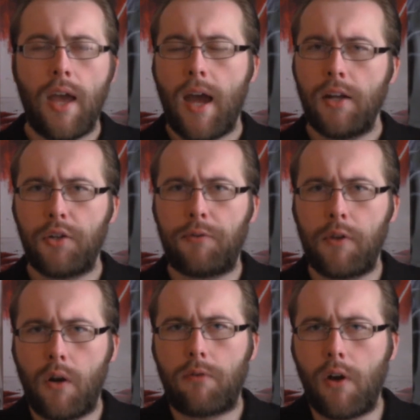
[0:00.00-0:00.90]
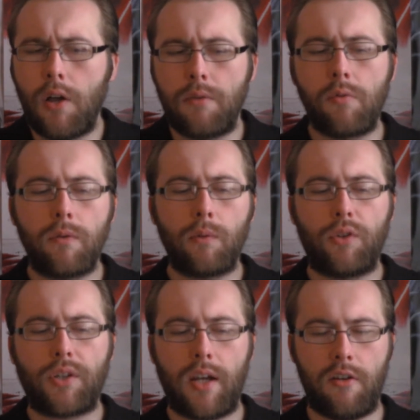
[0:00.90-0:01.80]
I just feel overall the movie was
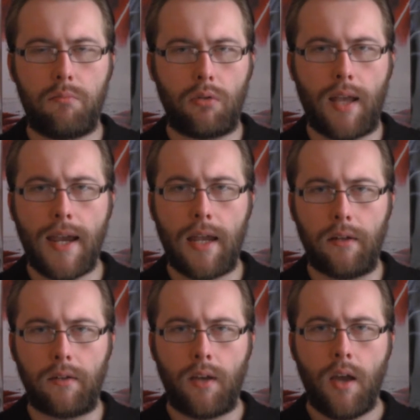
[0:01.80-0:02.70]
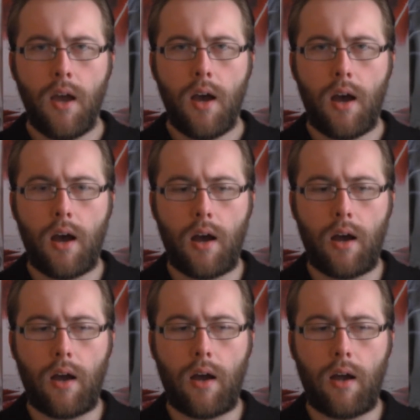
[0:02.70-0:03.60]
kind of bland.
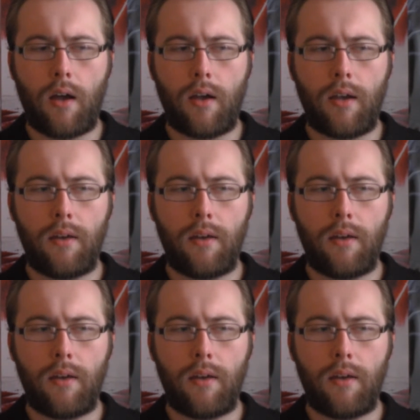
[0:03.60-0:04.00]
Not